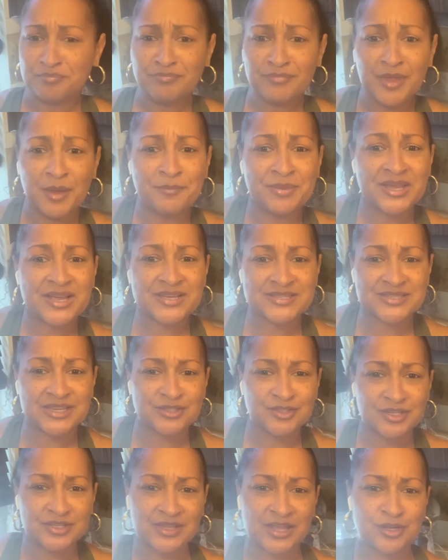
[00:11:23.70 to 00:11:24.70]
because they
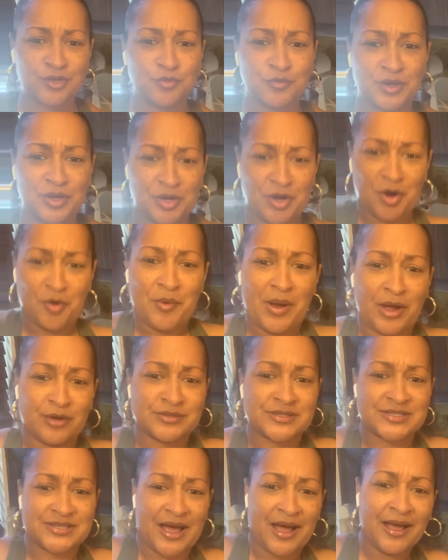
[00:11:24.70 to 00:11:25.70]
look like you can go
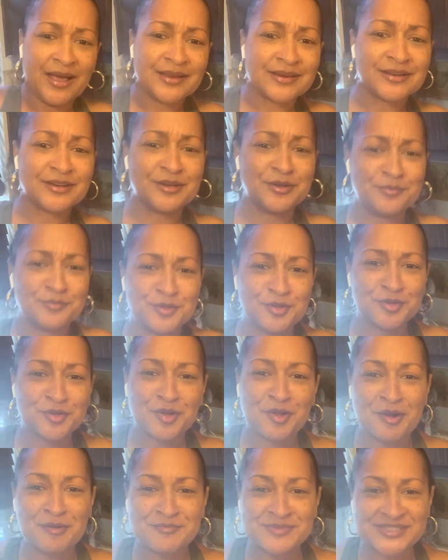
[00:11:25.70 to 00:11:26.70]
outside in them. You know what
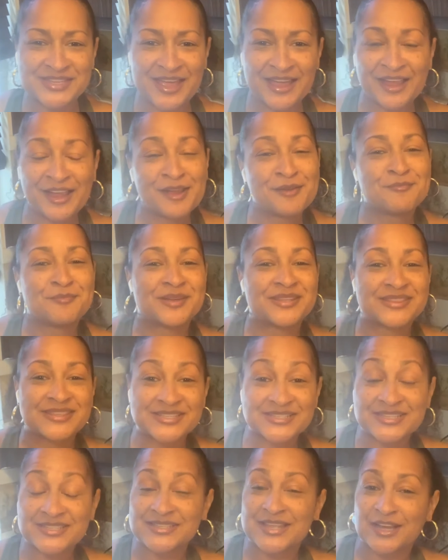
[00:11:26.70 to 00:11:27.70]
I'm saying? But this
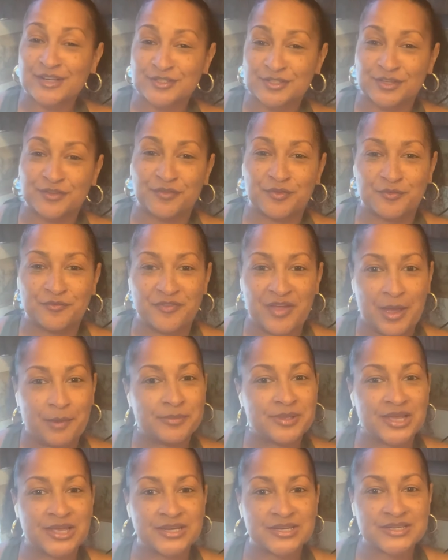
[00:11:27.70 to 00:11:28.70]
is actually from
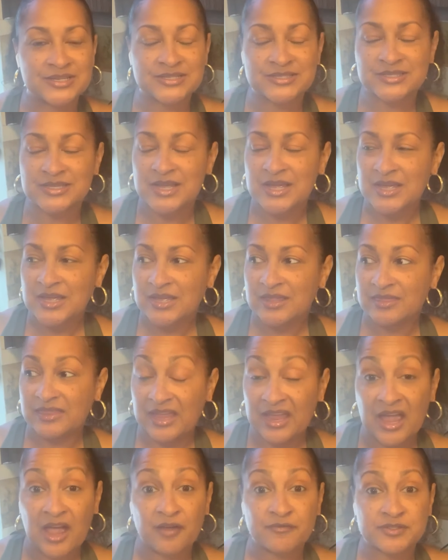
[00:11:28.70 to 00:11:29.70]
Fabletics. They
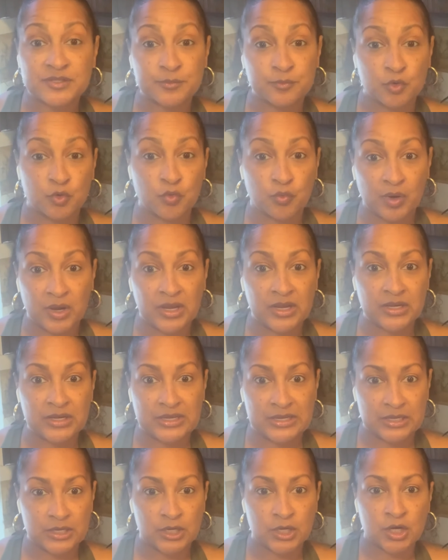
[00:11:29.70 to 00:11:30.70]
have some great
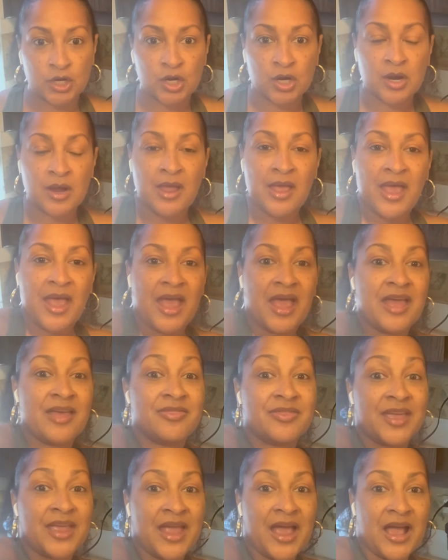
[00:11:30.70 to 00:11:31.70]
gear and
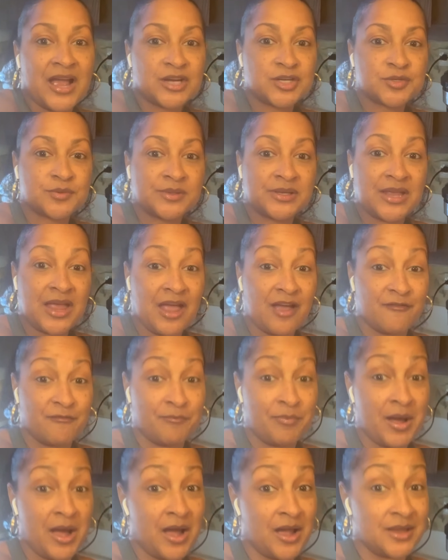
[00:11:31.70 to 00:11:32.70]
they actually have
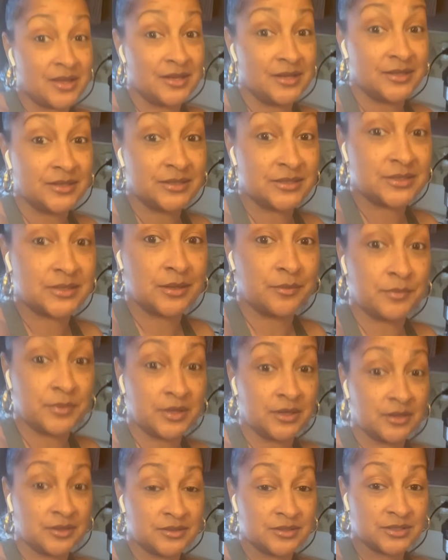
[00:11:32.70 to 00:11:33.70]
pockets. I'm
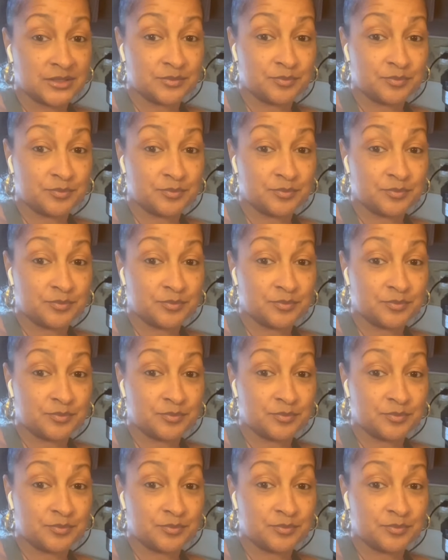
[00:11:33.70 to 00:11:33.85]
gonna just